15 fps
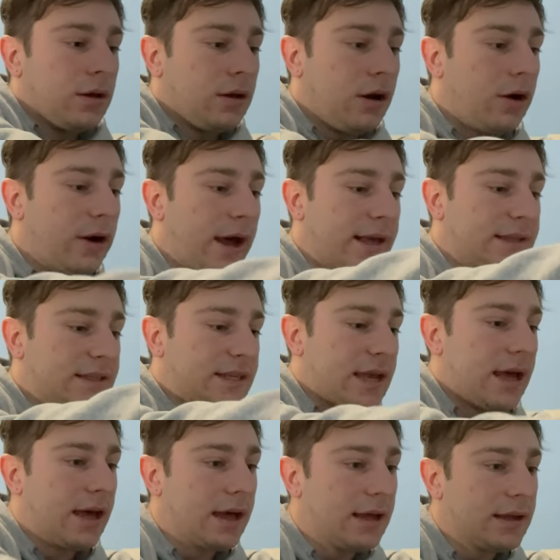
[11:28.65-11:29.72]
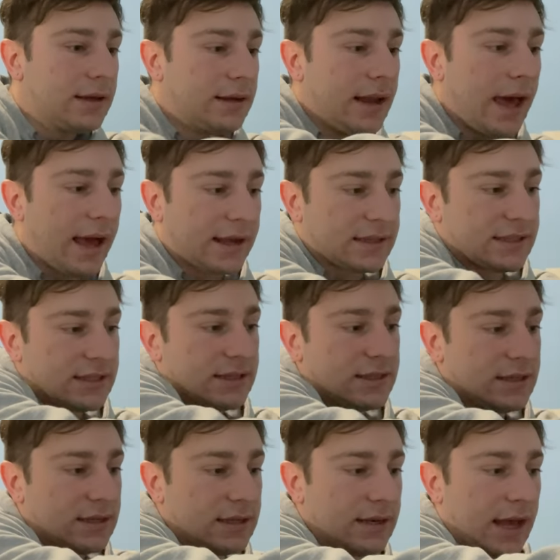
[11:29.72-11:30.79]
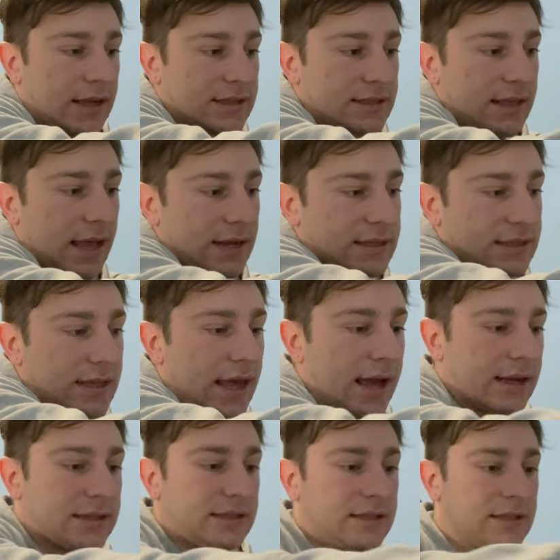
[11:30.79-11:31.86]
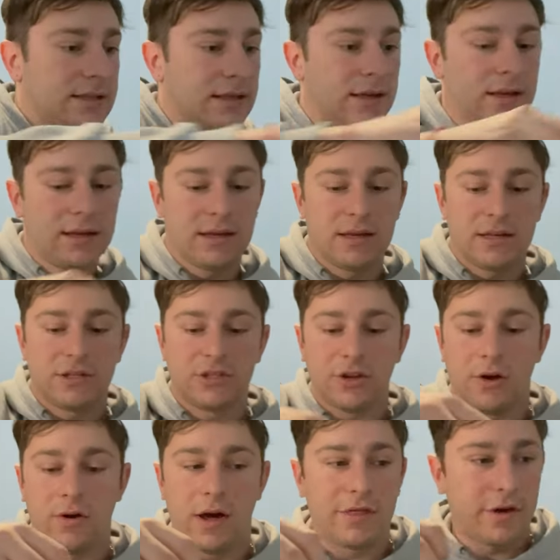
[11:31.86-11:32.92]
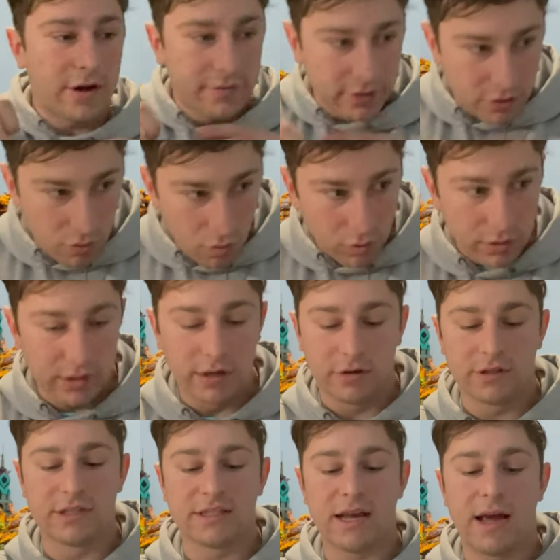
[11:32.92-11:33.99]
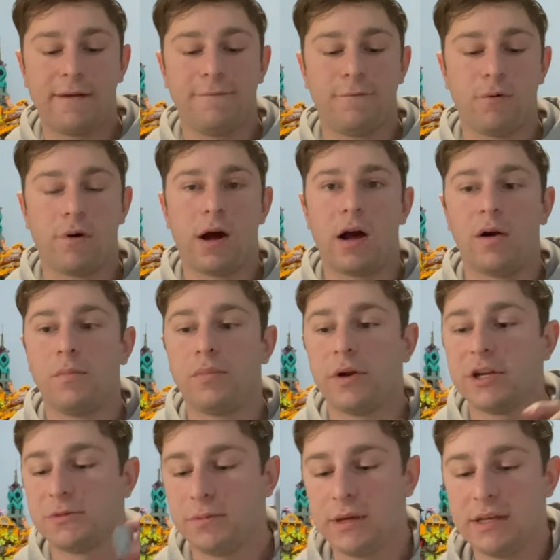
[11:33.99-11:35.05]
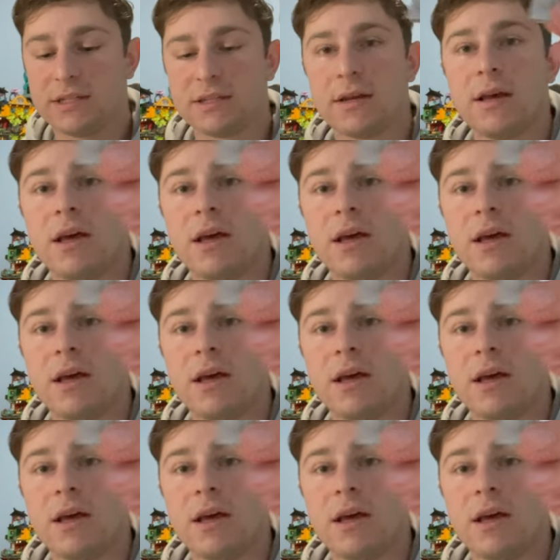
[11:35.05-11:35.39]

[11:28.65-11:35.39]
All right, next, next, next, next. So I thought of a cool little design for our bridge piece.